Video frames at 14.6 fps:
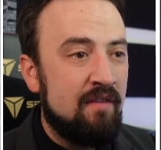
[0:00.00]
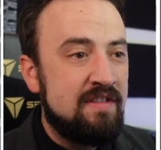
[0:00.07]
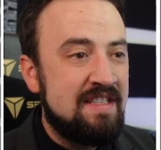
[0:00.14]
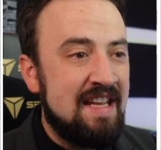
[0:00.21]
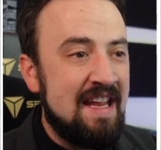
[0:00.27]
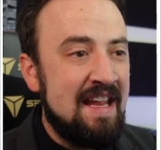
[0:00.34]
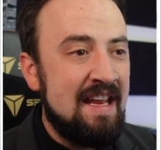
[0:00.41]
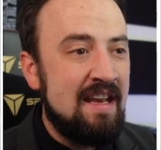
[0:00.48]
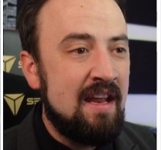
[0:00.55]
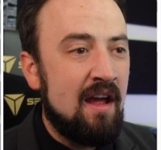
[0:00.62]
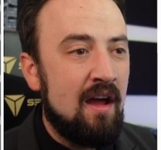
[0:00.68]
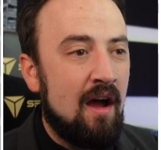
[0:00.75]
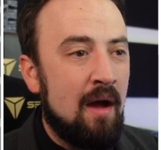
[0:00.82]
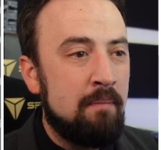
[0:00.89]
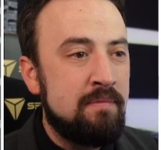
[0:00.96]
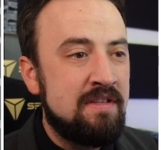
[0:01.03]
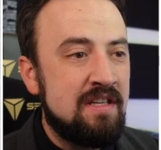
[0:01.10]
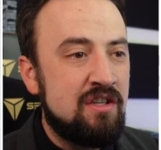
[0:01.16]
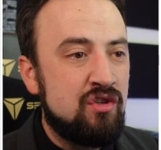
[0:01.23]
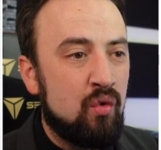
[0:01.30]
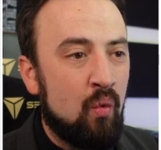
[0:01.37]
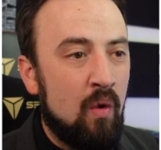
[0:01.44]
of 10 up
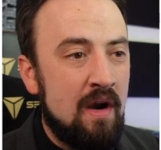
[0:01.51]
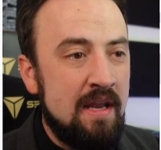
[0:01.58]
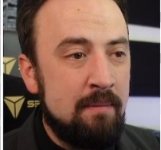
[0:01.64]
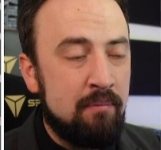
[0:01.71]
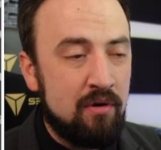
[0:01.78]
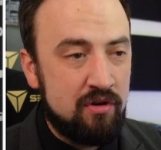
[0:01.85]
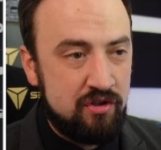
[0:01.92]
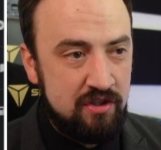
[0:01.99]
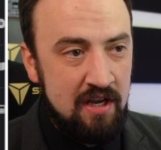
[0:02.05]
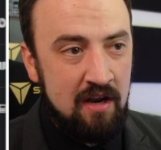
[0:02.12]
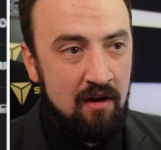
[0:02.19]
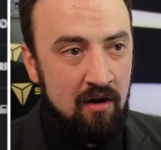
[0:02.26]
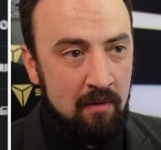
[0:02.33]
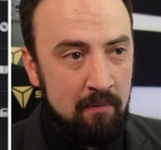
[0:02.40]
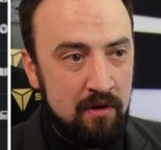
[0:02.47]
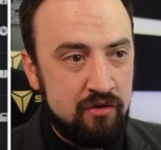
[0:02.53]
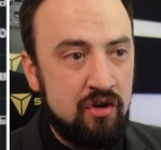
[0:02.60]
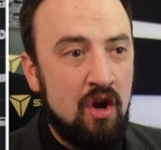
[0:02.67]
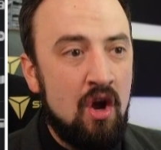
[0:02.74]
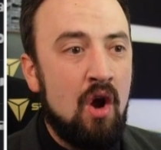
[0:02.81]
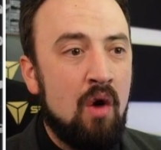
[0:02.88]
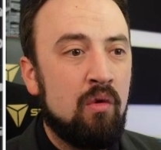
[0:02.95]
to 20% almost.